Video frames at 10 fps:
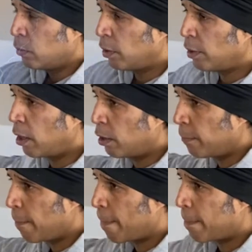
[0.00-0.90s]

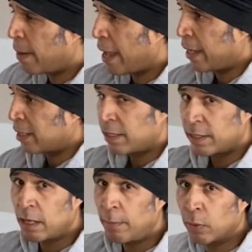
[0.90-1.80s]
then
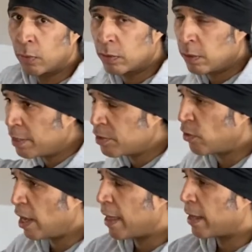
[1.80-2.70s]
a double. Let's
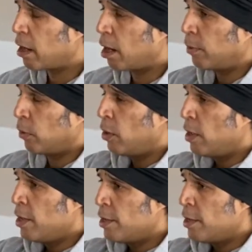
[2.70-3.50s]
try that combo.